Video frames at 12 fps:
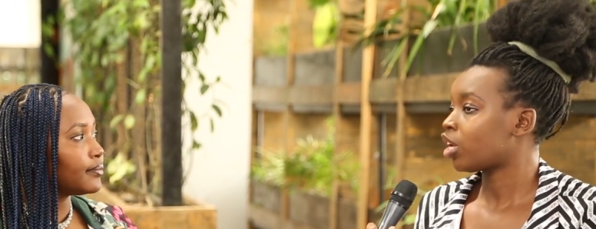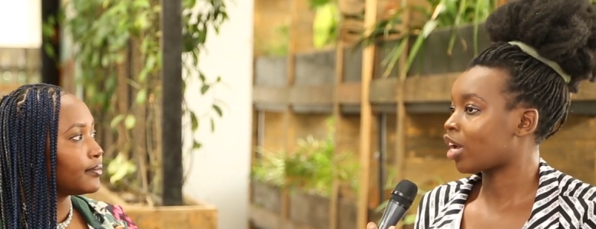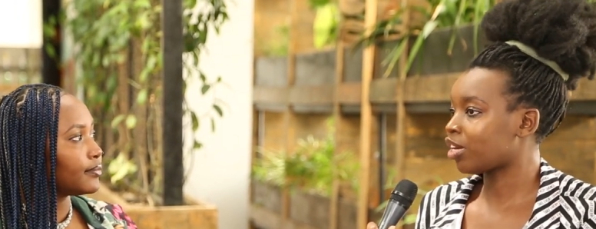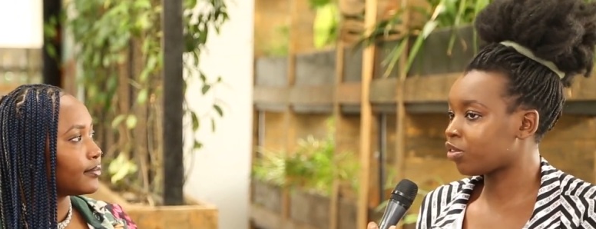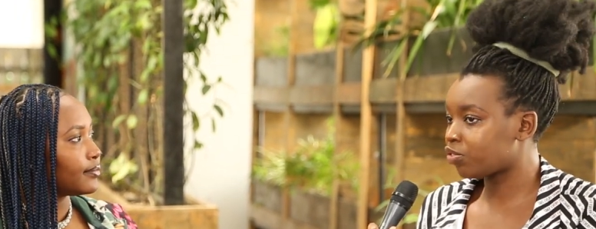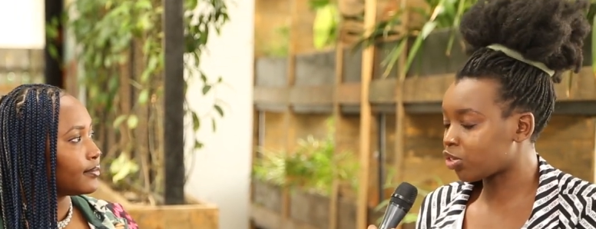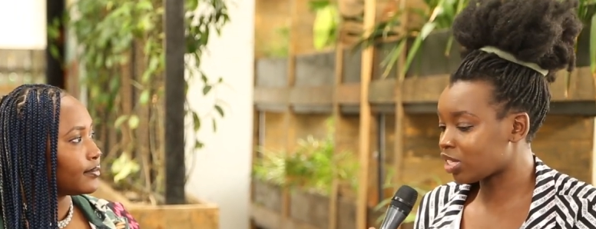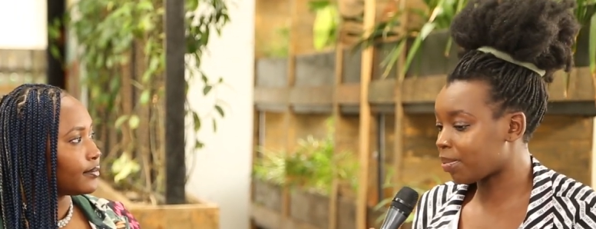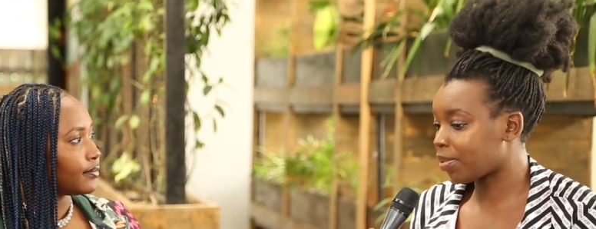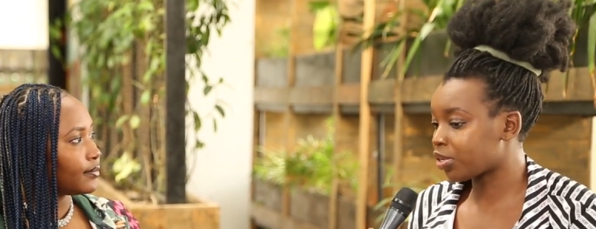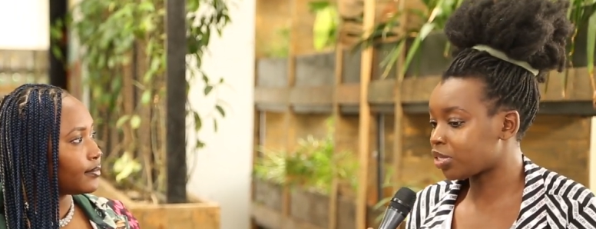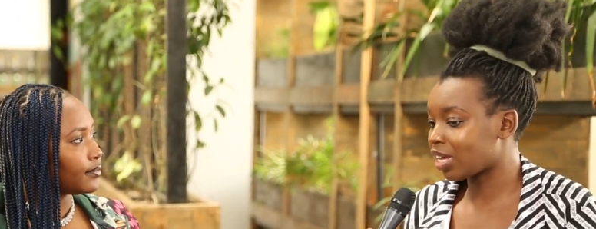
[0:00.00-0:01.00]
Speaker 1: you've talked
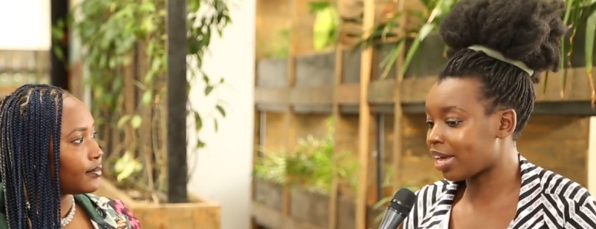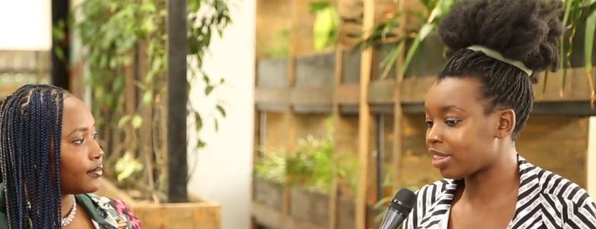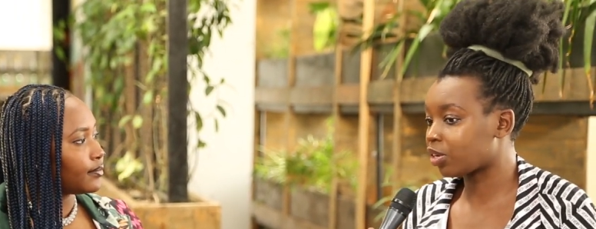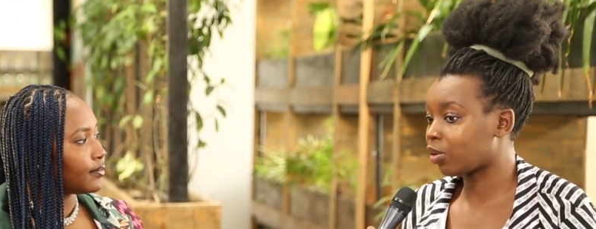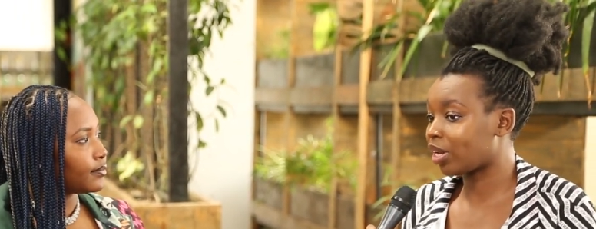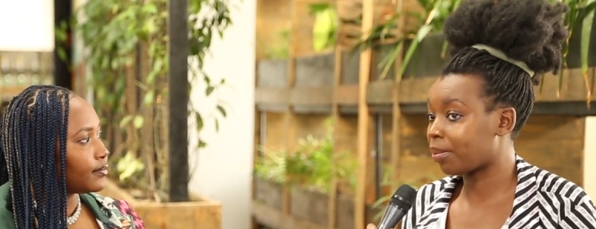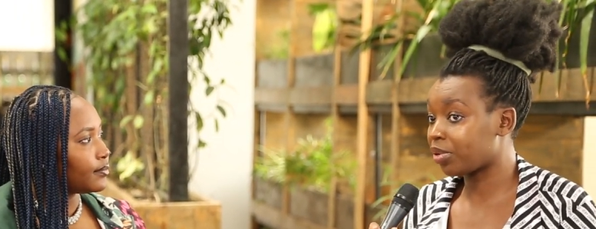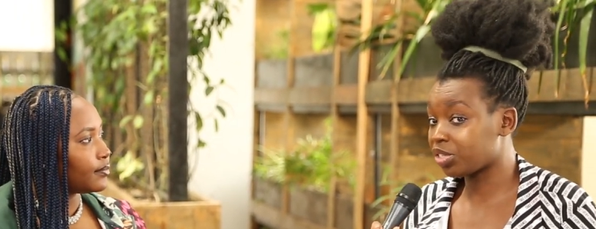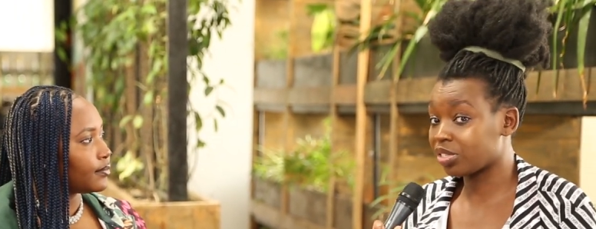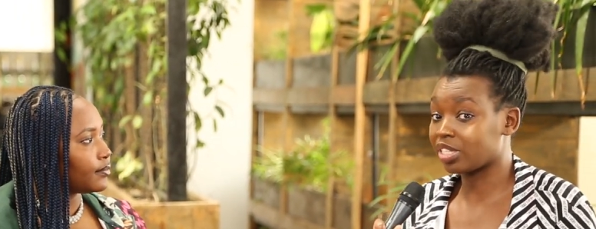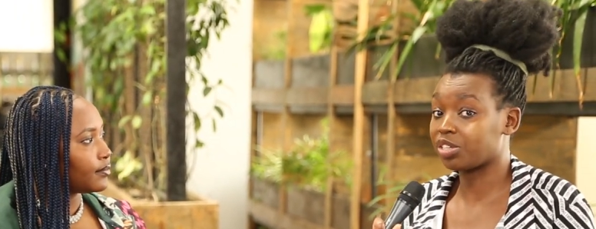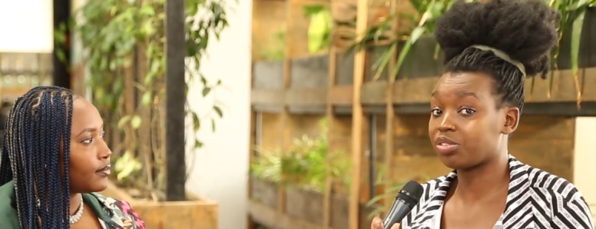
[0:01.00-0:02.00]
about other
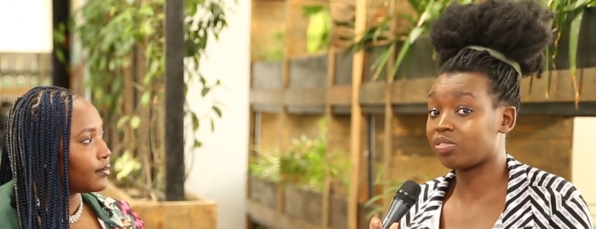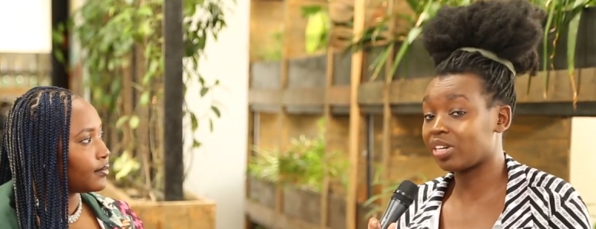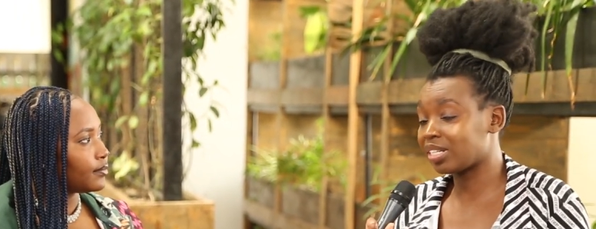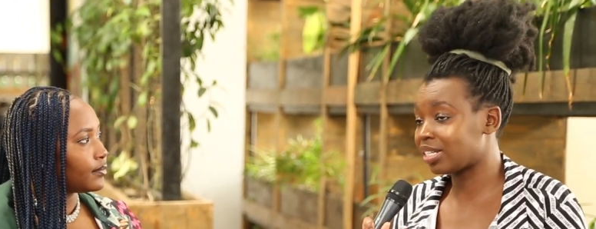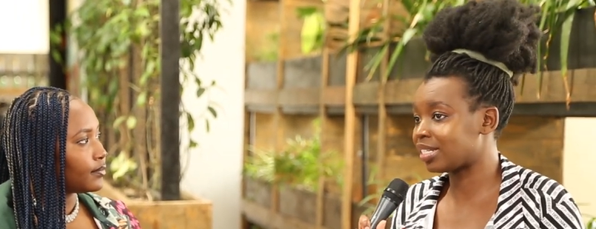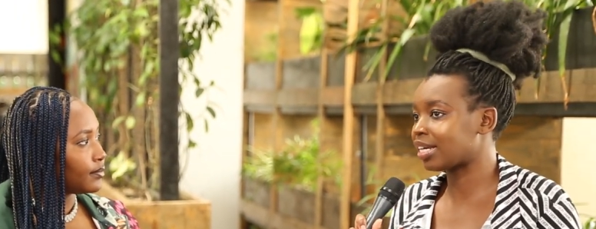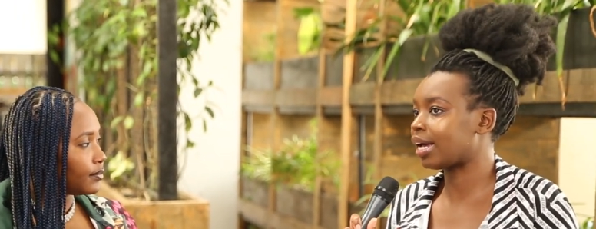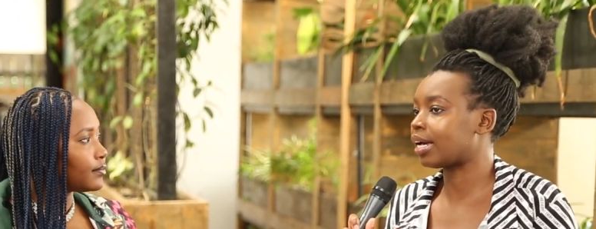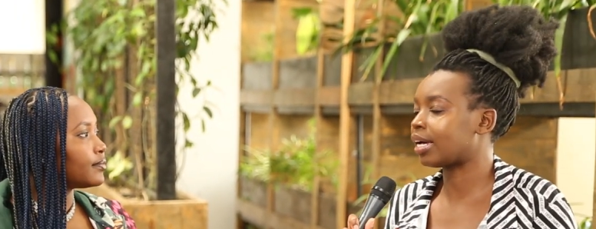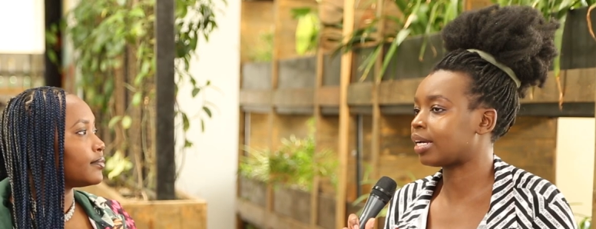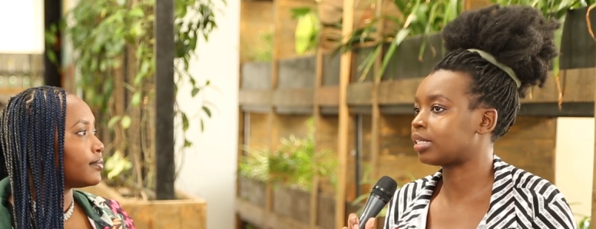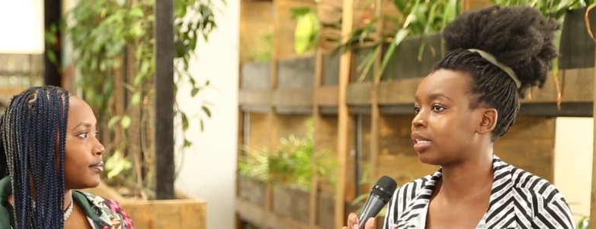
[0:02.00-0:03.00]
collaborations that you've already
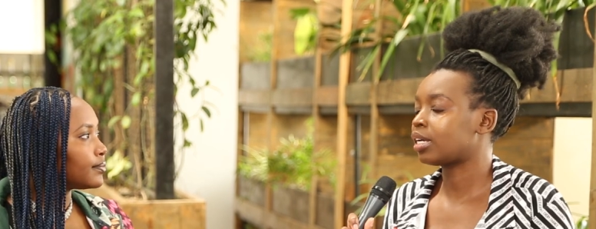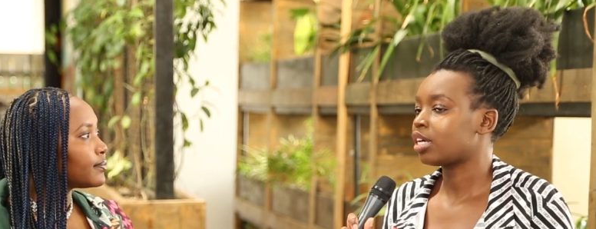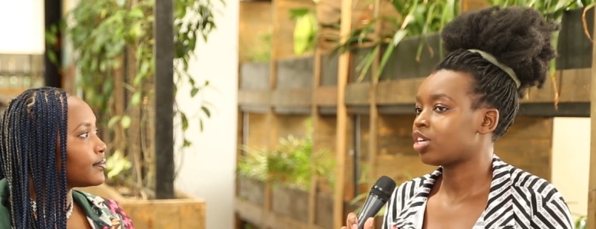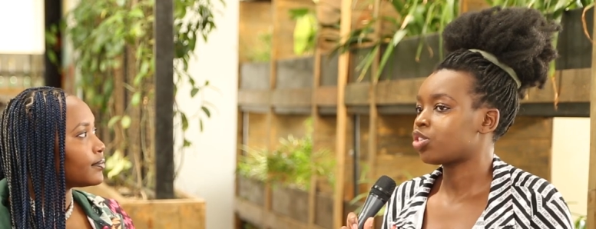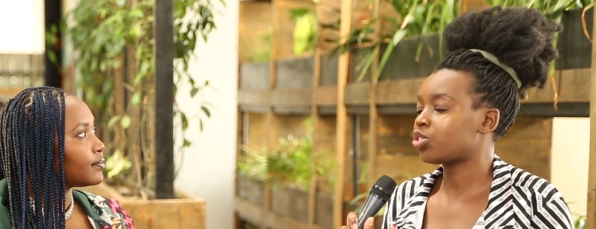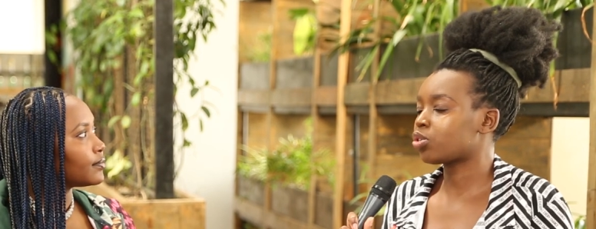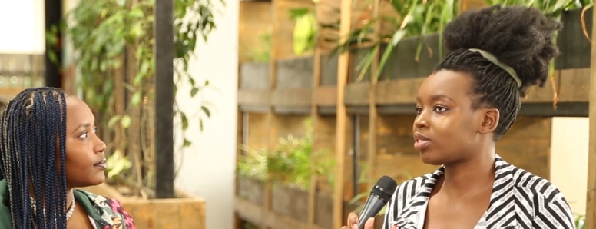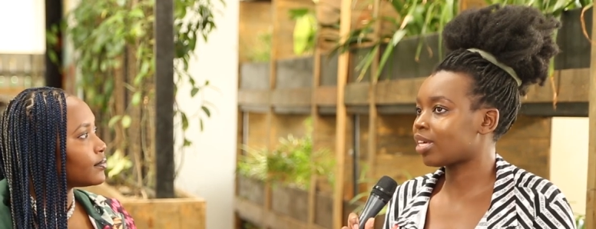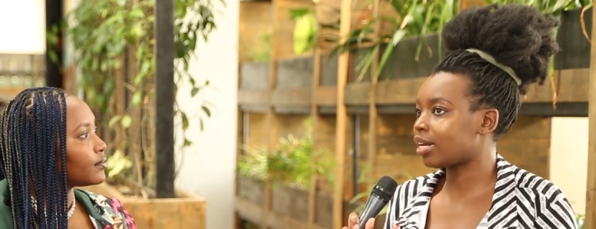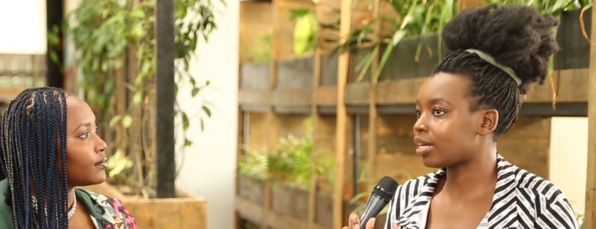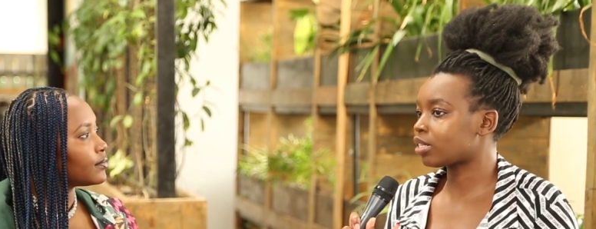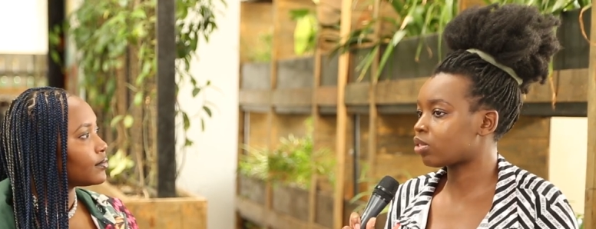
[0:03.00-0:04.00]
done. So
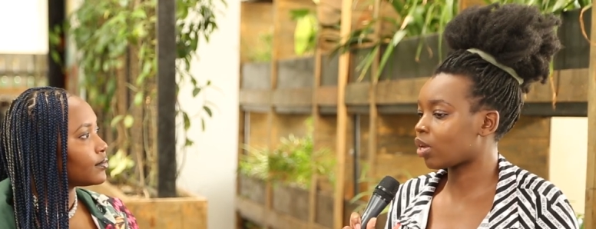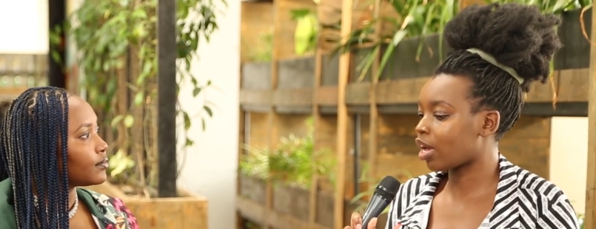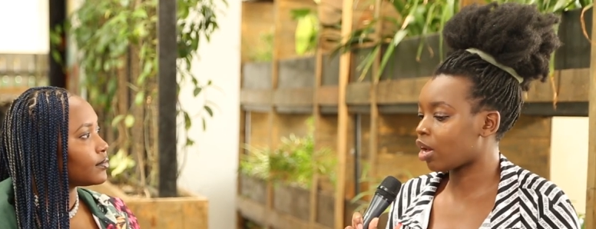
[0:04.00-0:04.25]
tell us